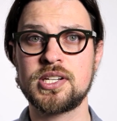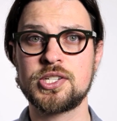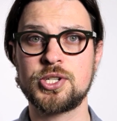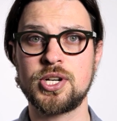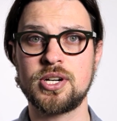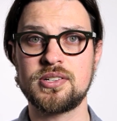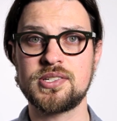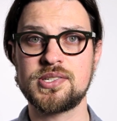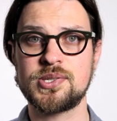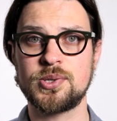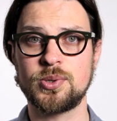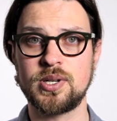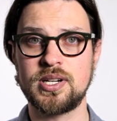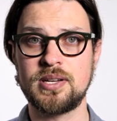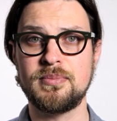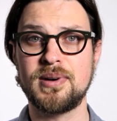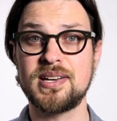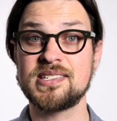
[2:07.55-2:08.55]
to share his
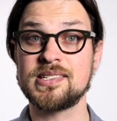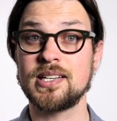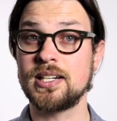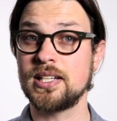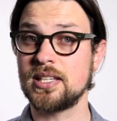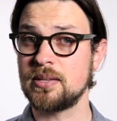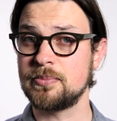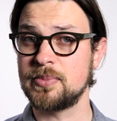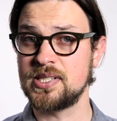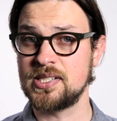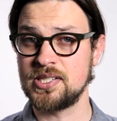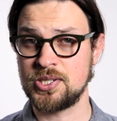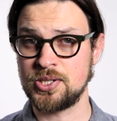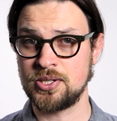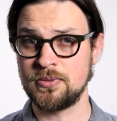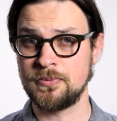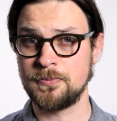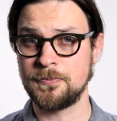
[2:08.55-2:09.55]
story and by signing the petition.